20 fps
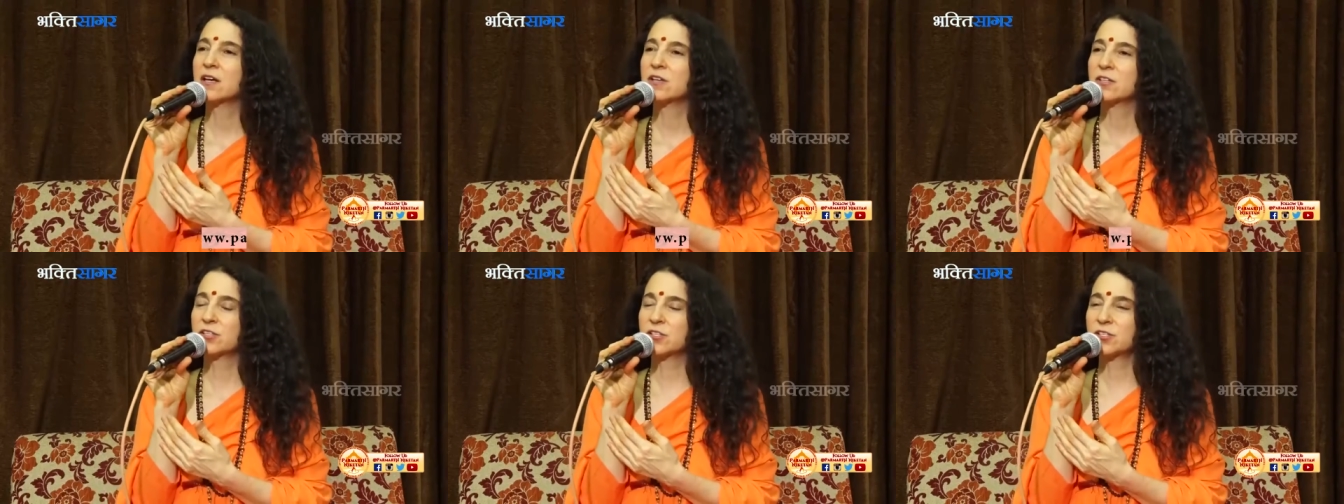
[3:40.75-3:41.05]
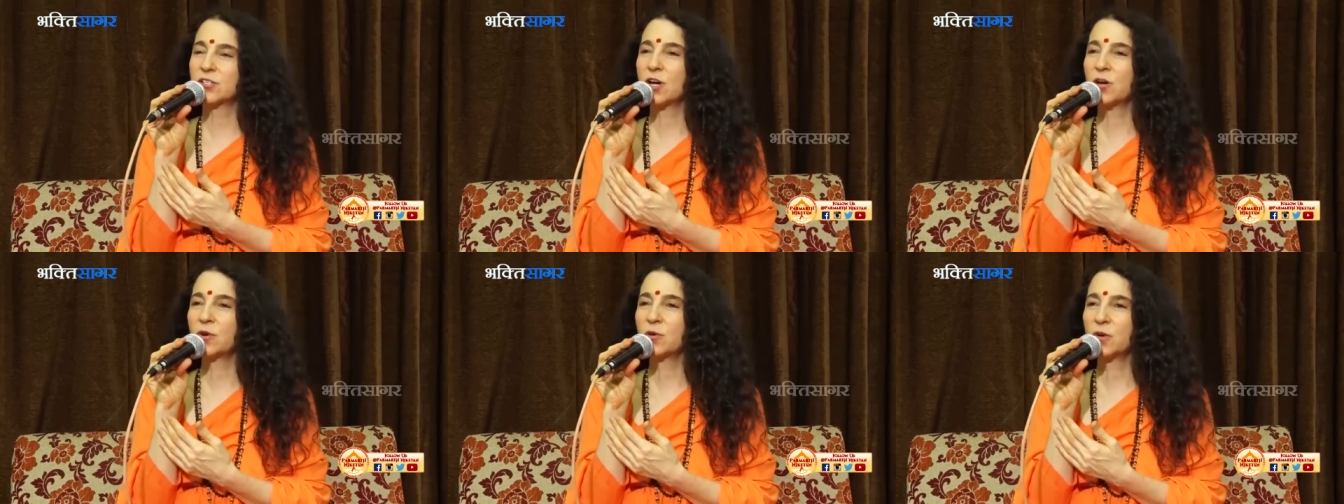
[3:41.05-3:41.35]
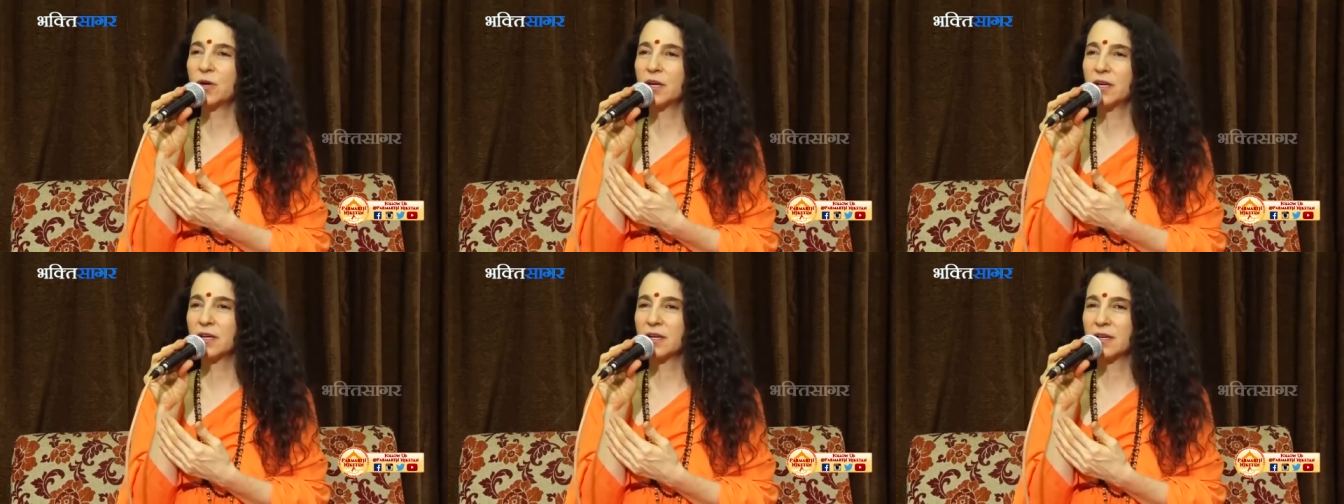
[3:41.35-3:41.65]

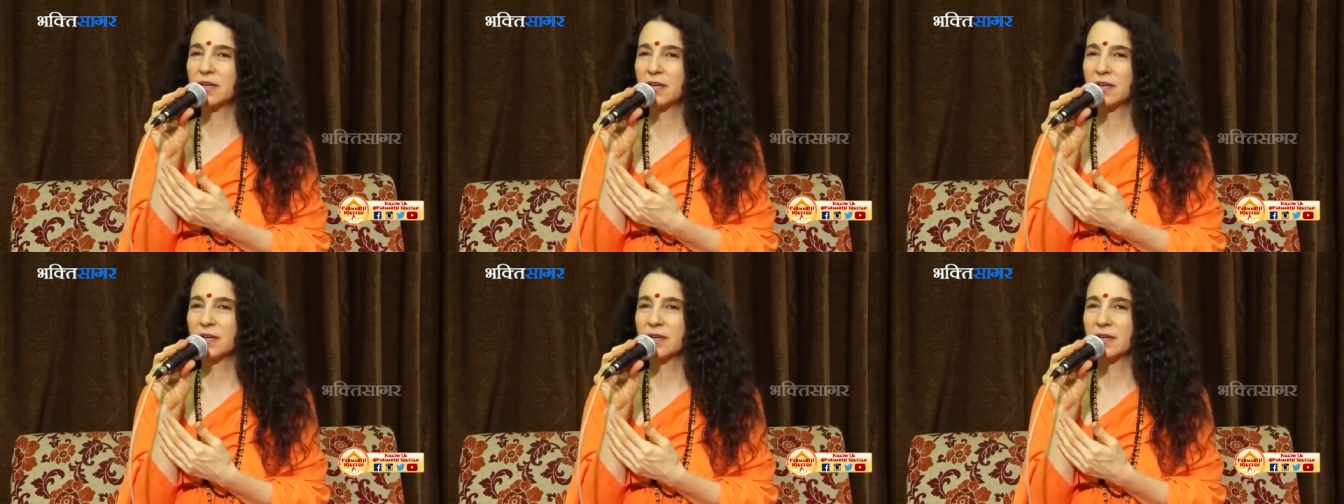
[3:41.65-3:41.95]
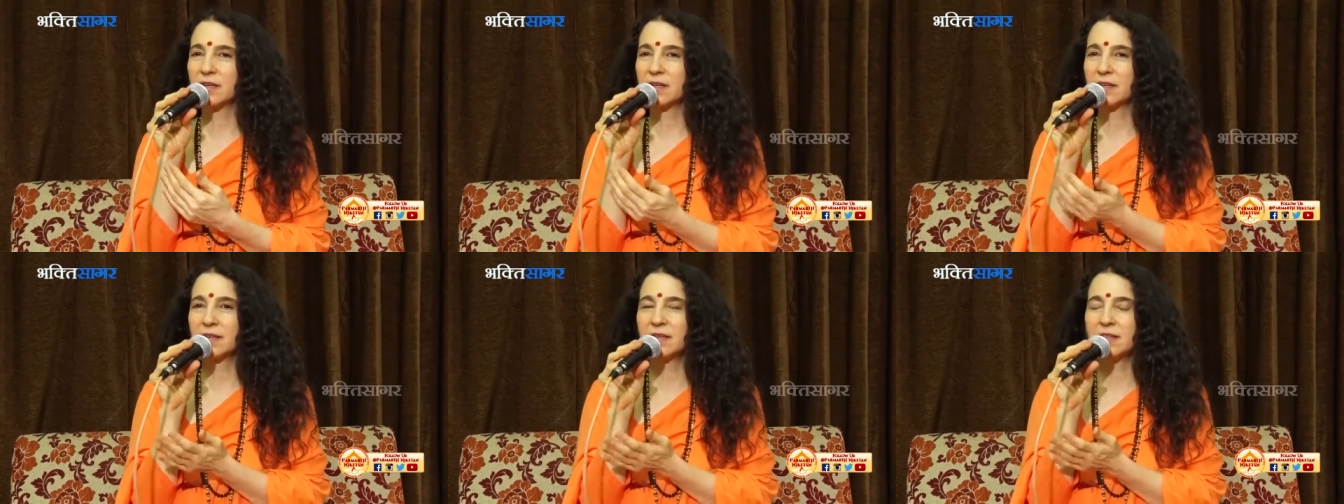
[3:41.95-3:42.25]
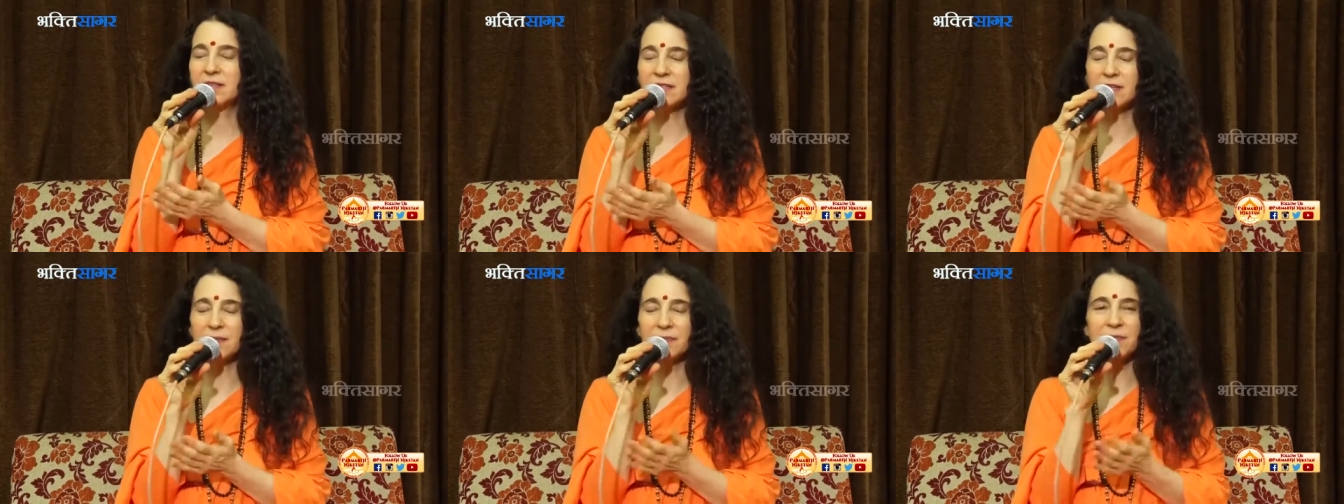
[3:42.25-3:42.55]
So
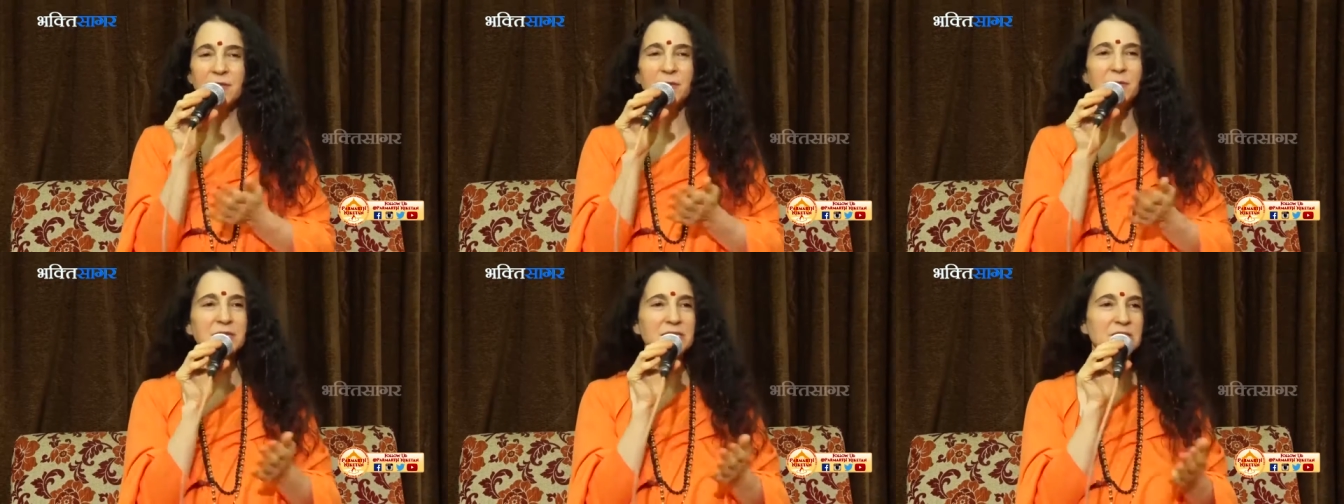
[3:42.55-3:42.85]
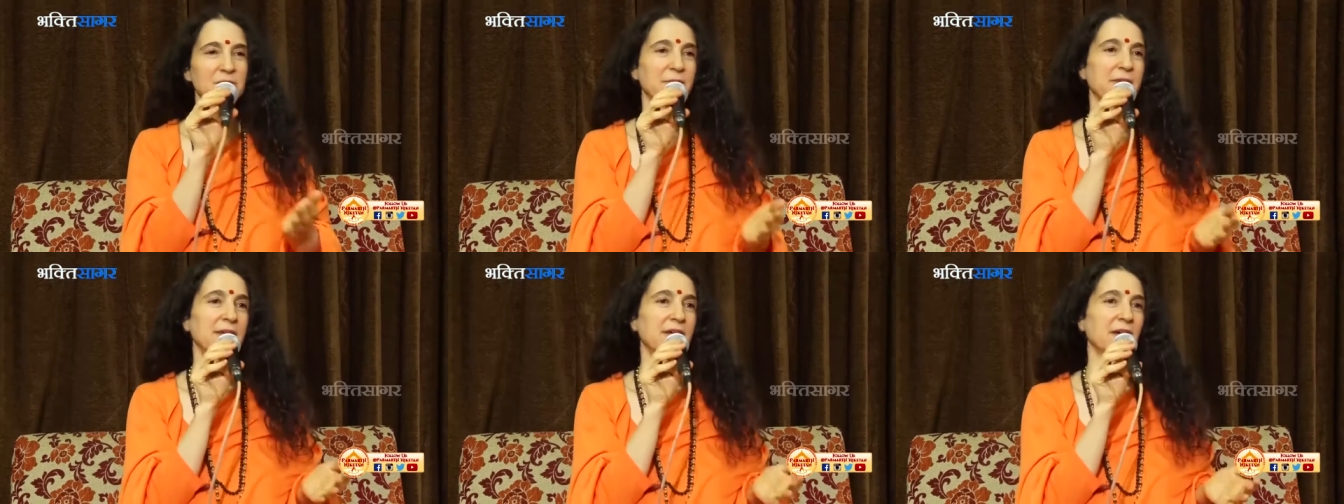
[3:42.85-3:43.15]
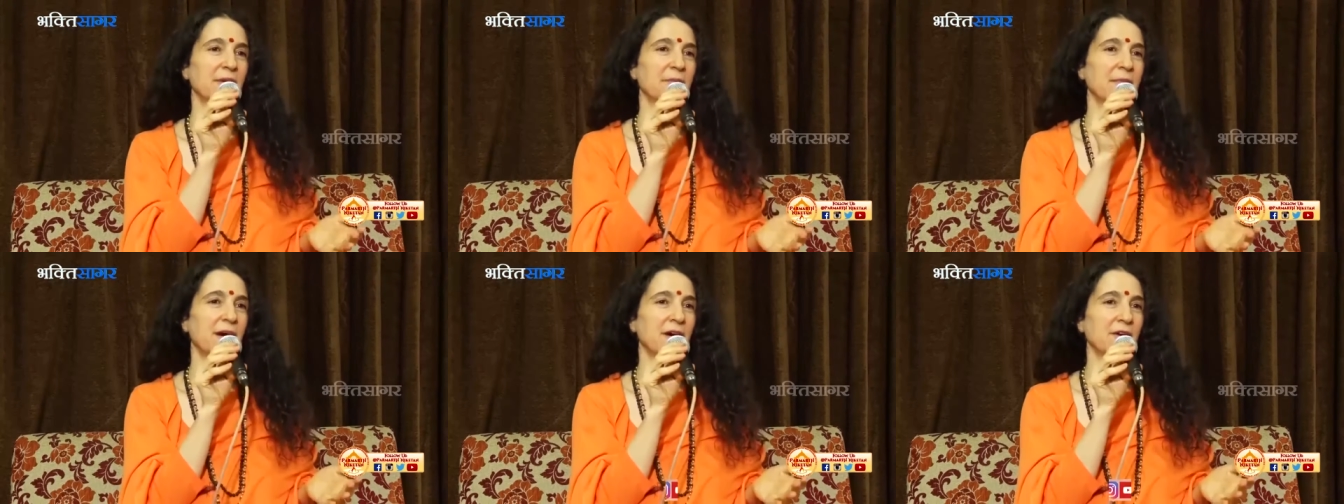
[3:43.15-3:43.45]
it's something we
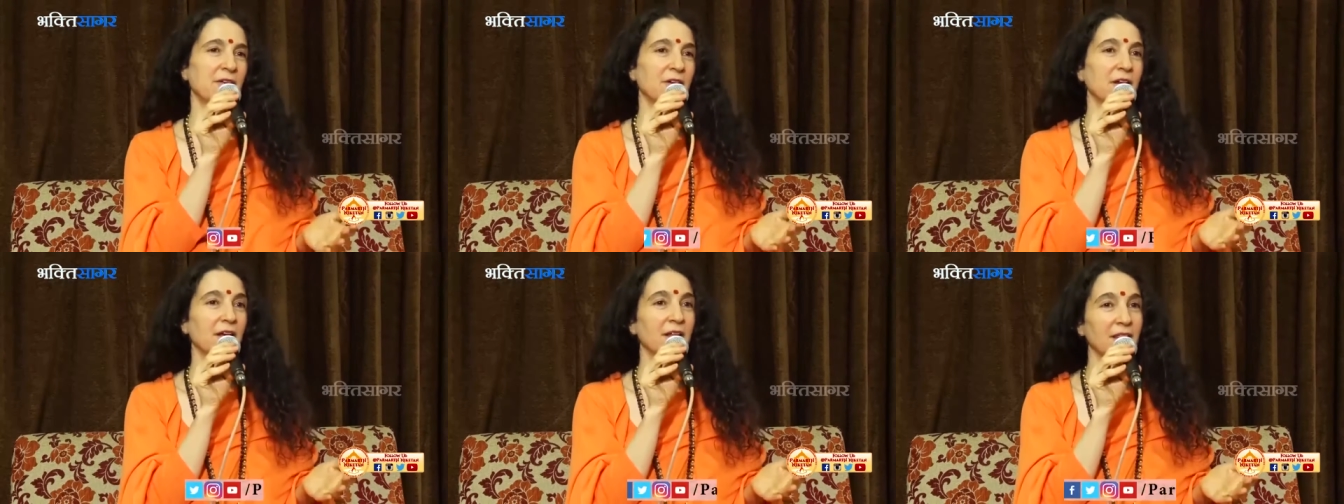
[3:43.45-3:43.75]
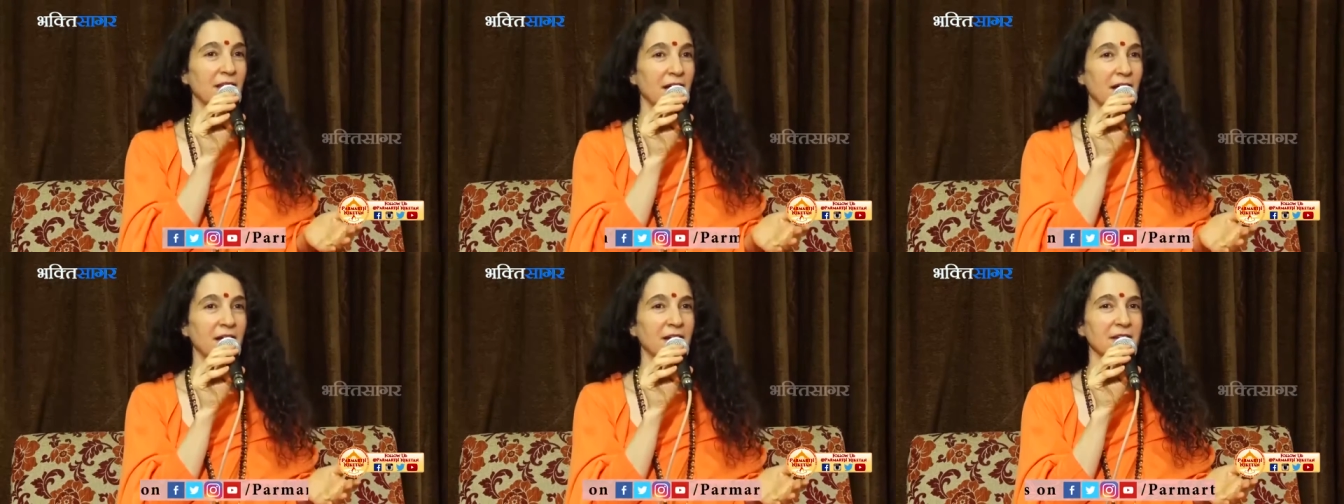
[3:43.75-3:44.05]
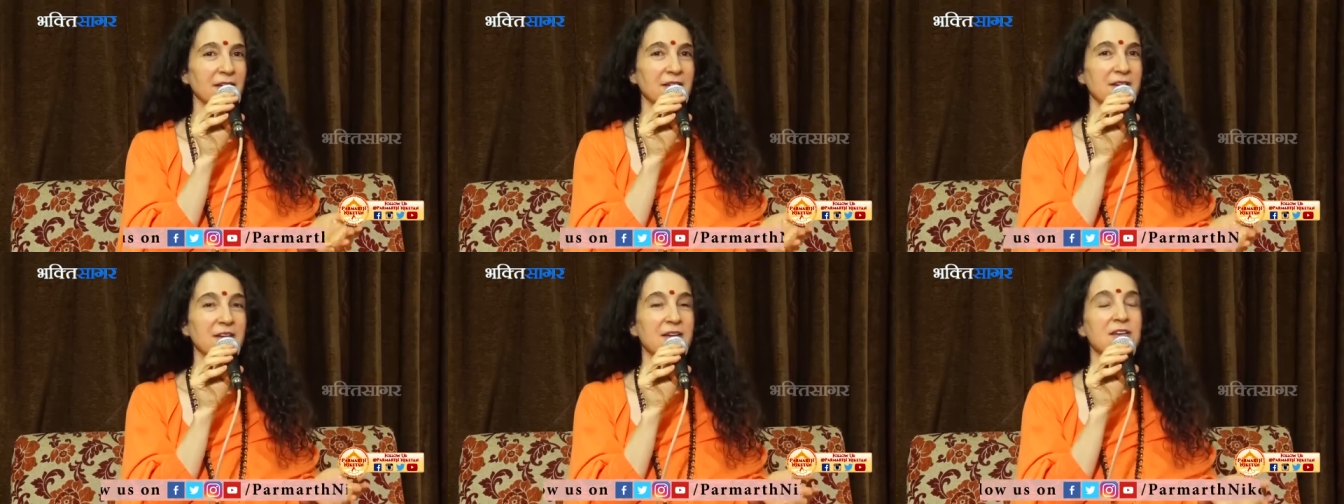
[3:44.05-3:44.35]
speak about a
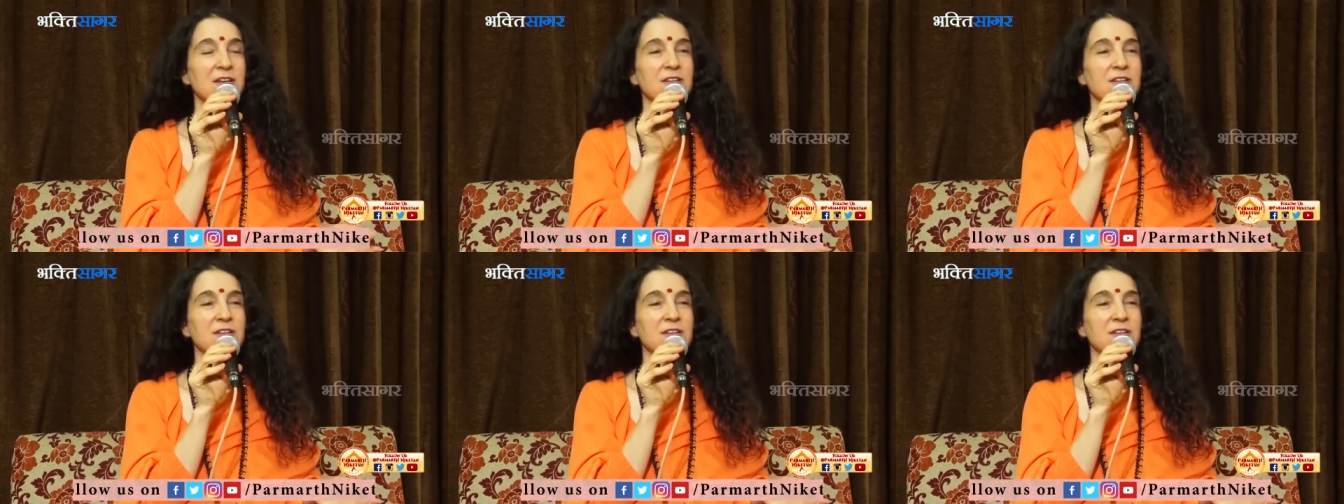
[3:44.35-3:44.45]
lot.